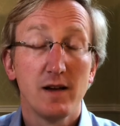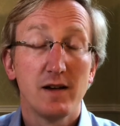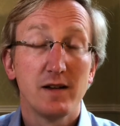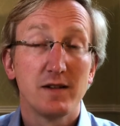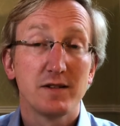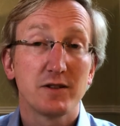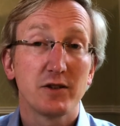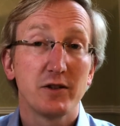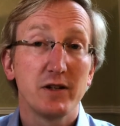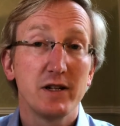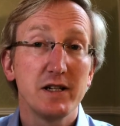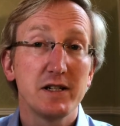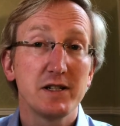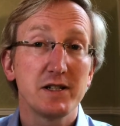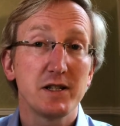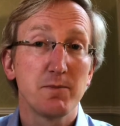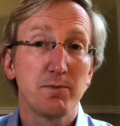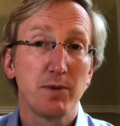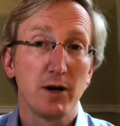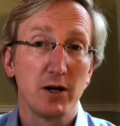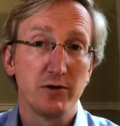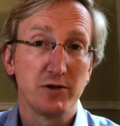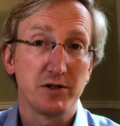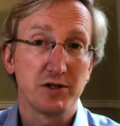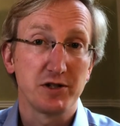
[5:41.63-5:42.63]
So here's the
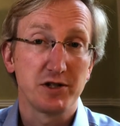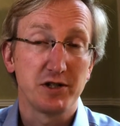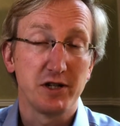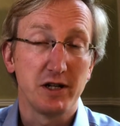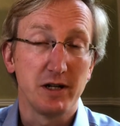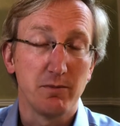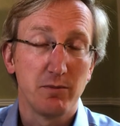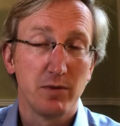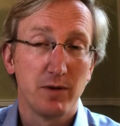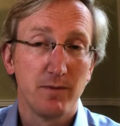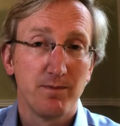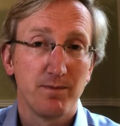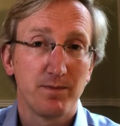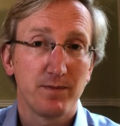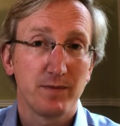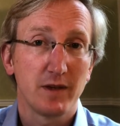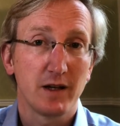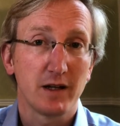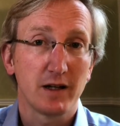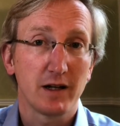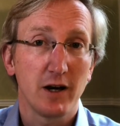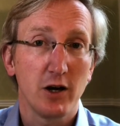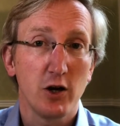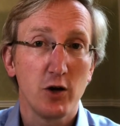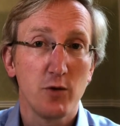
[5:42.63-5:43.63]
bonus tip that
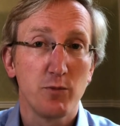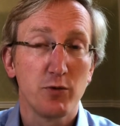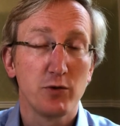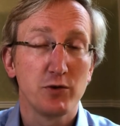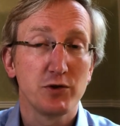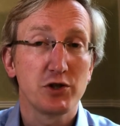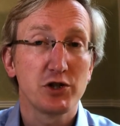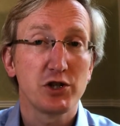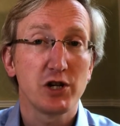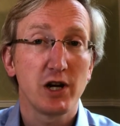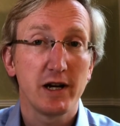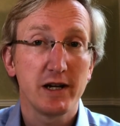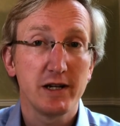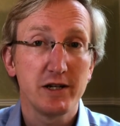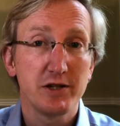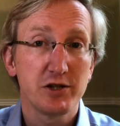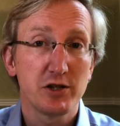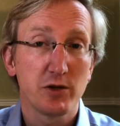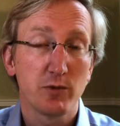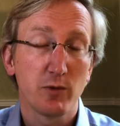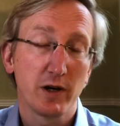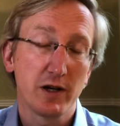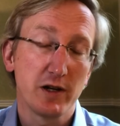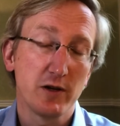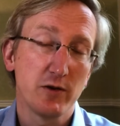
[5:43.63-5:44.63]
I hope will change the
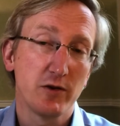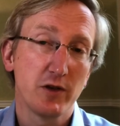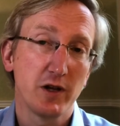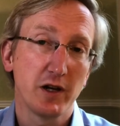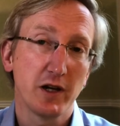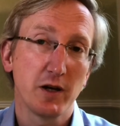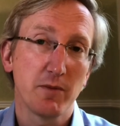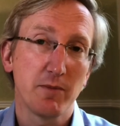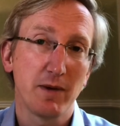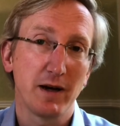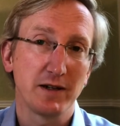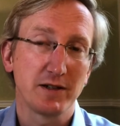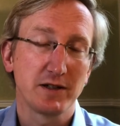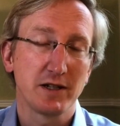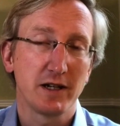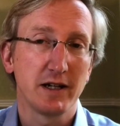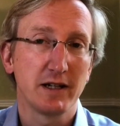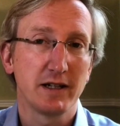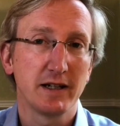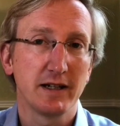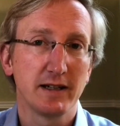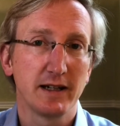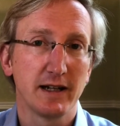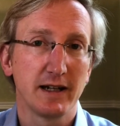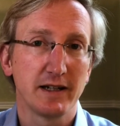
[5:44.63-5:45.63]
way you think about
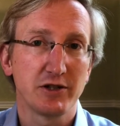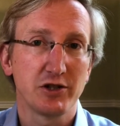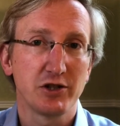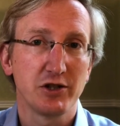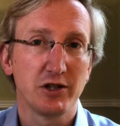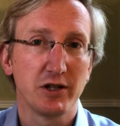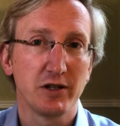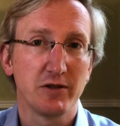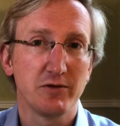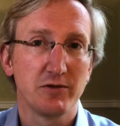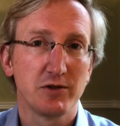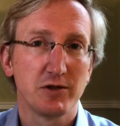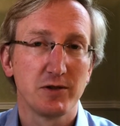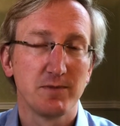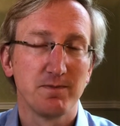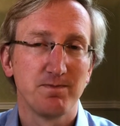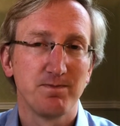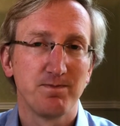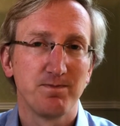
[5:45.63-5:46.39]
taking lecture notes.